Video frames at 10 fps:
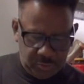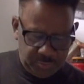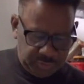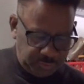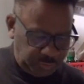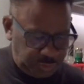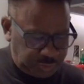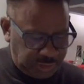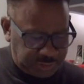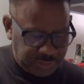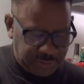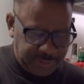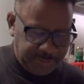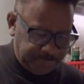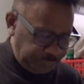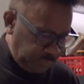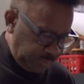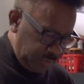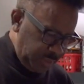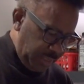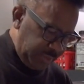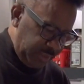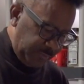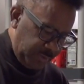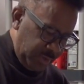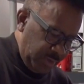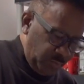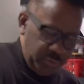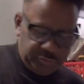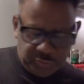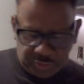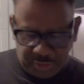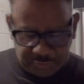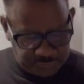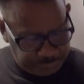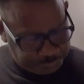going to be some good tasting yam. And then once you taste them,